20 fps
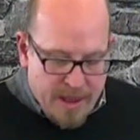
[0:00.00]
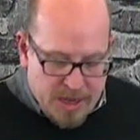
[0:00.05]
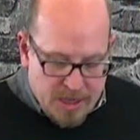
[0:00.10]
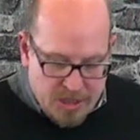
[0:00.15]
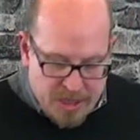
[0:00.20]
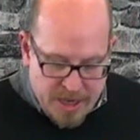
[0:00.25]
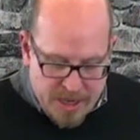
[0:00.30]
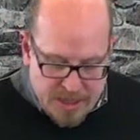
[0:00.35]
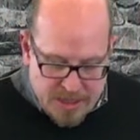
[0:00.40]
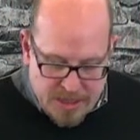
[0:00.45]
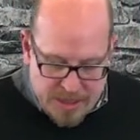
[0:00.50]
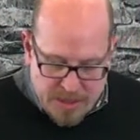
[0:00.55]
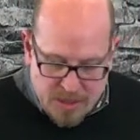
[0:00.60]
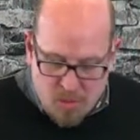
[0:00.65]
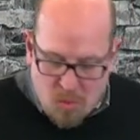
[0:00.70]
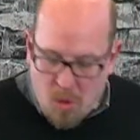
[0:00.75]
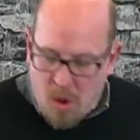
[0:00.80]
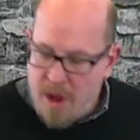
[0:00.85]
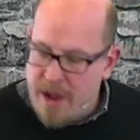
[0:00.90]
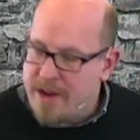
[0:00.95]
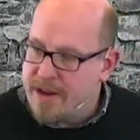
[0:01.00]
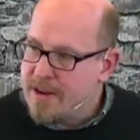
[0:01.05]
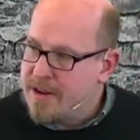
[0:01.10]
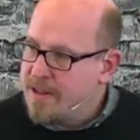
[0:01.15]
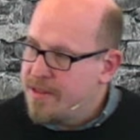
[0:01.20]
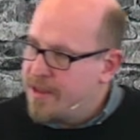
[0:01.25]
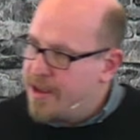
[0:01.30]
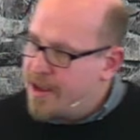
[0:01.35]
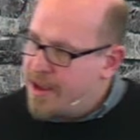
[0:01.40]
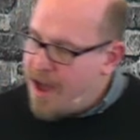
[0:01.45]
In Genesis 1,
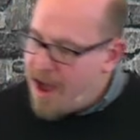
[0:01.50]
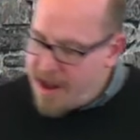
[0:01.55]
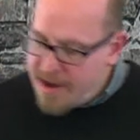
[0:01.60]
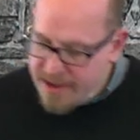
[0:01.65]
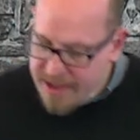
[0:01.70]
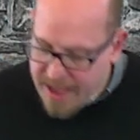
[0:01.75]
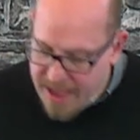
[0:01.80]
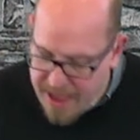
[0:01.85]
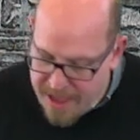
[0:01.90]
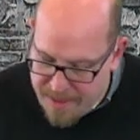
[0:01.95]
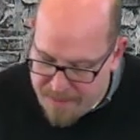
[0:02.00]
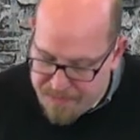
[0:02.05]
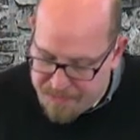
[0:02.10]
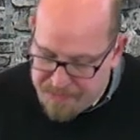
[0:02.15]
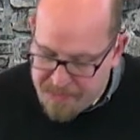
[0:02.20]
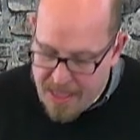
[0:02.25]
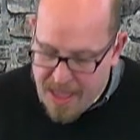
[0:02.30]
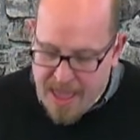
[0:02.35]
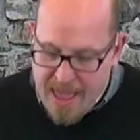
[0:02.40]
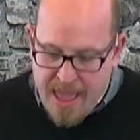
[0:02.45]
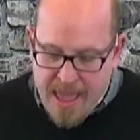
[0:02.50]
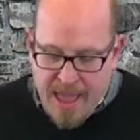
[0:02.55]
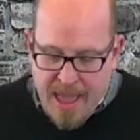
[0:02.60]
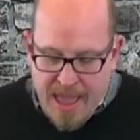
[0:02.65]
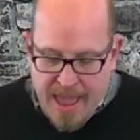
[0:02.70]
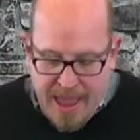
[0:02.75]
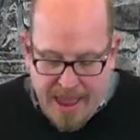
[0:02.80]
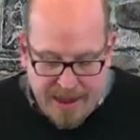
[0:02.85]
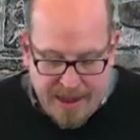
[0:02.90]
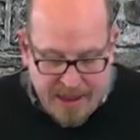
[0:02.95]
that God came
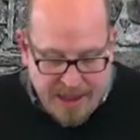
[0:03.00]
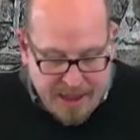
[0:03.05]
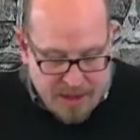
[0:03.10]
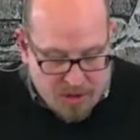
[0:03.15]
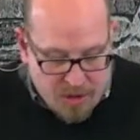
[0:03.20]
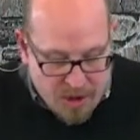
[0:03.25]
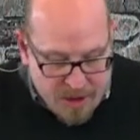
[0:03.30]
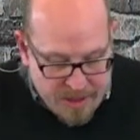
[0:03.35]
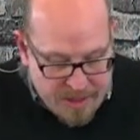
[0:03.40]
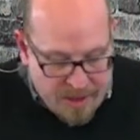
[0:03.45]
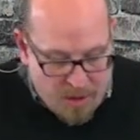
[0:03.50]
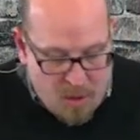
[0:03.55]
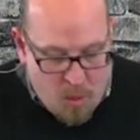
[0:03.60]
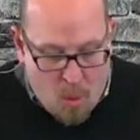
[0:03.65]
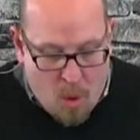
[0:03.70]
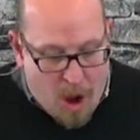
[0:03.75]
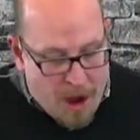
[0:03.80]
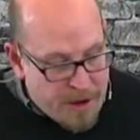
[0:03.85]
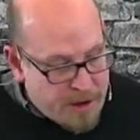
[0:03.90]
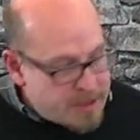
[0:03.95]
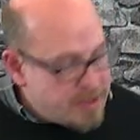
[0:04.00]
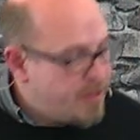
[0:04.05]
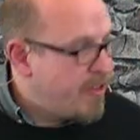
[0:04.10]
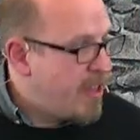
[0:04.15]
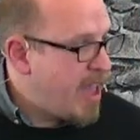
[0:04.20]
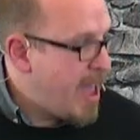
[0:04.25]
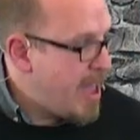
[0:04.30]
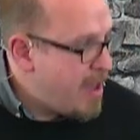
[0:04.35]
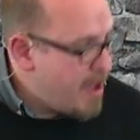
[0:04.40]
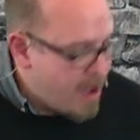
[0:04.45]
and he took the waters
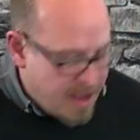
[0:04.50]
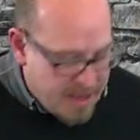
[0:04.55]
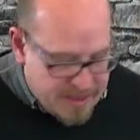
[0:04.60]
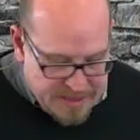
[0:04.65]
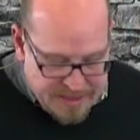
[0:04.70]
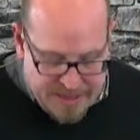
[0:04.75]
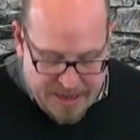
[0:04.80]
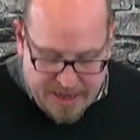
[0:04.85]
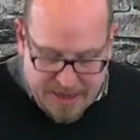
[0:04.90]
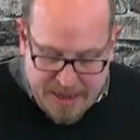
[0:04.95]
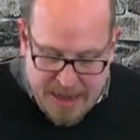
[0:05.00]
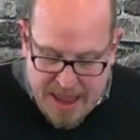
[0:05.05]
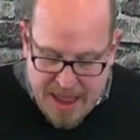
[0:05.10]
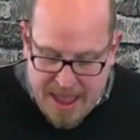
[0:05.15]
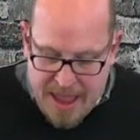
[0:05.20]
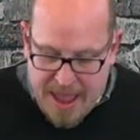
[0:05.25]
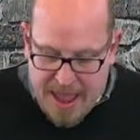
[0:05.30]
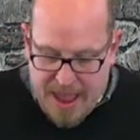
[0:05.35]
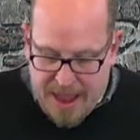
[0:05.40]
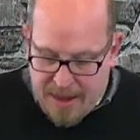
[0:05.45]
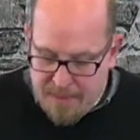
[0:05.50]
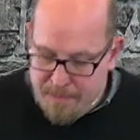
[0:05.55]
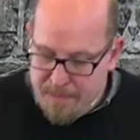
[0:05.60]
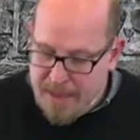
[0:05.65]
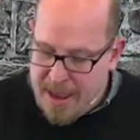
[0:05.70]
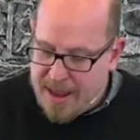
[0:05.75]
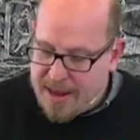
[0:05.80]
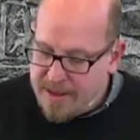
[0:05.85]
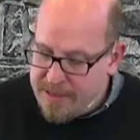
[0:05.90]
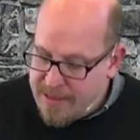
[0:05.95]
of chaos and, and
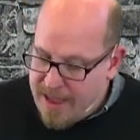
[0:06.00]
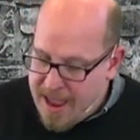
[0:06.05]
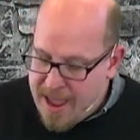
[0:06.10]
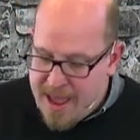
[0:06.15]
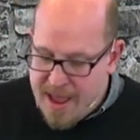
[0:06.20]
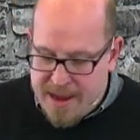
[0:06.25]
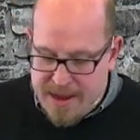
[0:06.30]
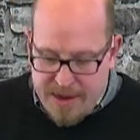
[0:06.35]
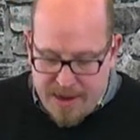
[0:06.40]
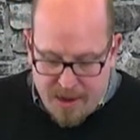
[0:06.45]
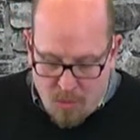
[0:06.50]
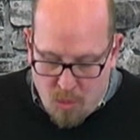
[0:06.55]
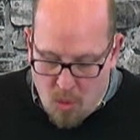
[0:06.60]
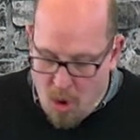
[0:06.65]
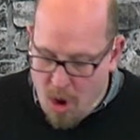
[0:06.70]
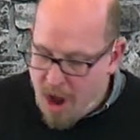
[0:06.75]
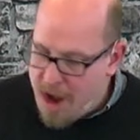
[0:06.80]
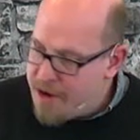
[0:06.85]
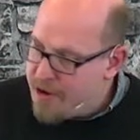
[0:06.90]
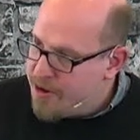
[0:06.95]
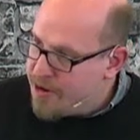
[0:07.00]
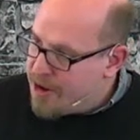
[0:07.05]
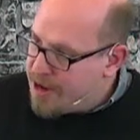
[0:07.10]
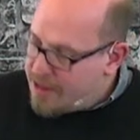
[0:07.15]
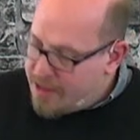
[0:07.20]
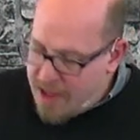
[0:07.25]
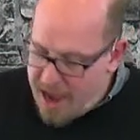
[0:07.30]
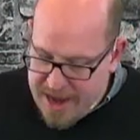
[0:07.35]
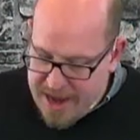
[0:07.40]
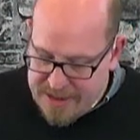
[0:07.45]
made land and water
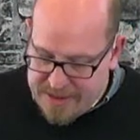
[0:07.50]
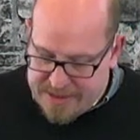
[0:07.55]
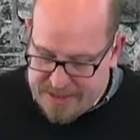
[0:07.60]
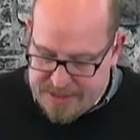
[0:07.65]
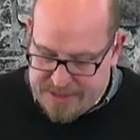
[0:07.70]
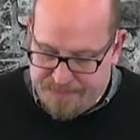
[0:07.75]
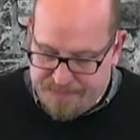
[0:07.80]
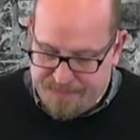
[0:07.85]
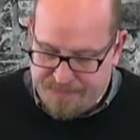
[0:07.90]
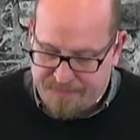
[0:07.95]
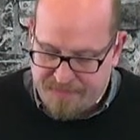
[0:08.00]
and light.